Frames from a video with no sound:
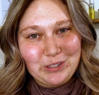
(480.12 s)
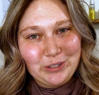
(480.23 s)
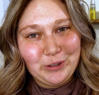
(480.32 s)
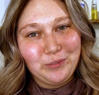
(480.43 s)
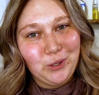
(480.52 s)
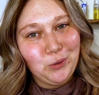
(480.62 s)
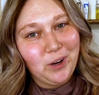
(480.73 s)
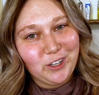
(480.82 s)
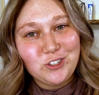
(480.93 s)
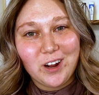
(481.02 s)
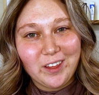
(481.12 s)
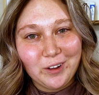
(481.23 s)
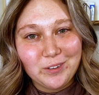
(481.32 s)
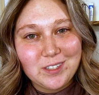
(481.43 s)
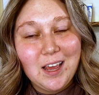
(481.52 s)
too if you want to try
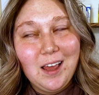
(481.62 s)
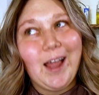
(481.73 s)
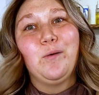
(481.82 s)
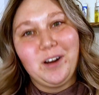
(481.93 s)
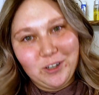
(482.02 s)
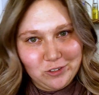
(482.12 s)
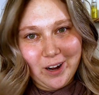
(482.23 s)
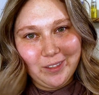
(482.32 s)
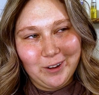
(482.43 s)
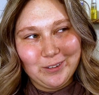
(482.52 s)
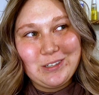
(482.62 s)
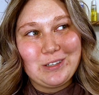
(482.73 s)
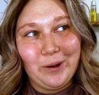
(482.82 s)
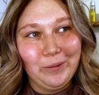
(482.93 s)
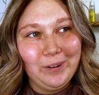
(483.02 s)
those. I want to try those,
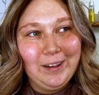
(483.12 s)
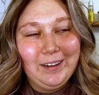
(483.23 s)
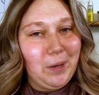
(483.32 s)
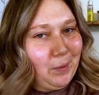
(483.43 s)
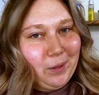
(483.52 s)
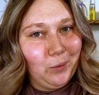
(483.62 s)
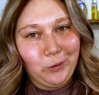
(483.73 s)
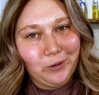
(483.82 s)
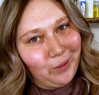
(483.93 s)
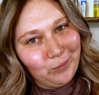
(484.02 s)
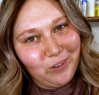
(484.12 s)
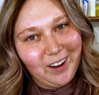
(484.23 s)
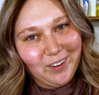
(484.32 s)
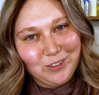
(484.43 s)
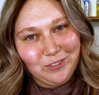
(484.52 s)
so maybe I'll order them
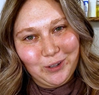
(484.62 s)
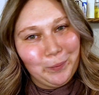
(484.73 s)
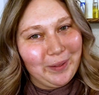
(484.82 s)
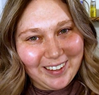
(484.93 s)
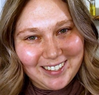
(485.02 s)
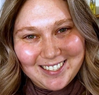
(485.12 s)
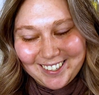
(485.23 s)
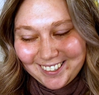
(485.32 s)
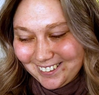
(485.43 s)
right after filming this.